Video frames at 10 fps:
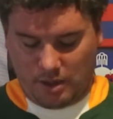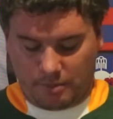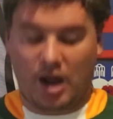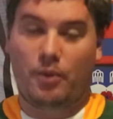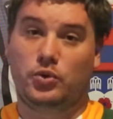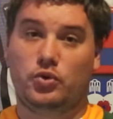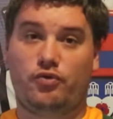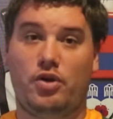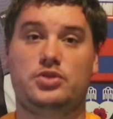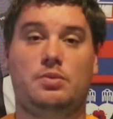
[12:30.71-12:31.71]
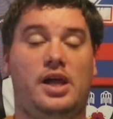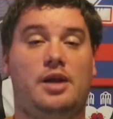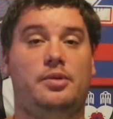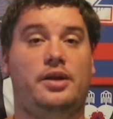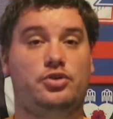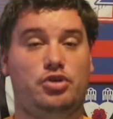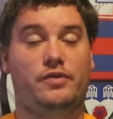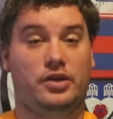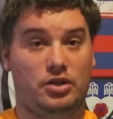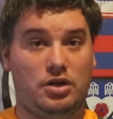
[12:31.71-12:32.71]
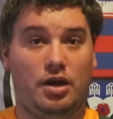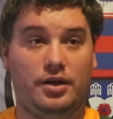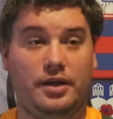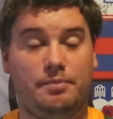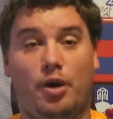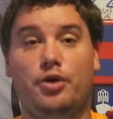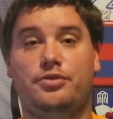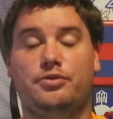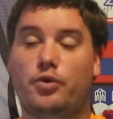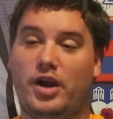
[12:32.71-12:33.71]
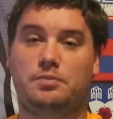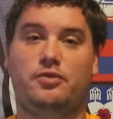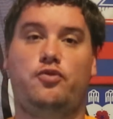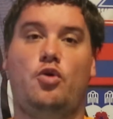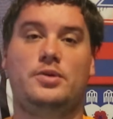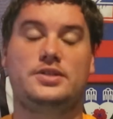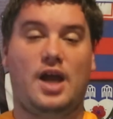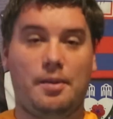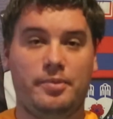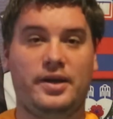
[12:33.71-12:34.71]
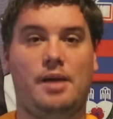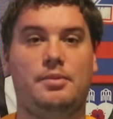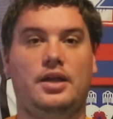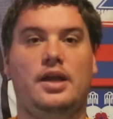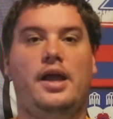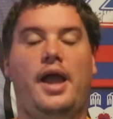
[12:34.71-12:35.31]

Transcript: but I went with Francois Harbour and Trevor Nyakane, both great performers, up and coming,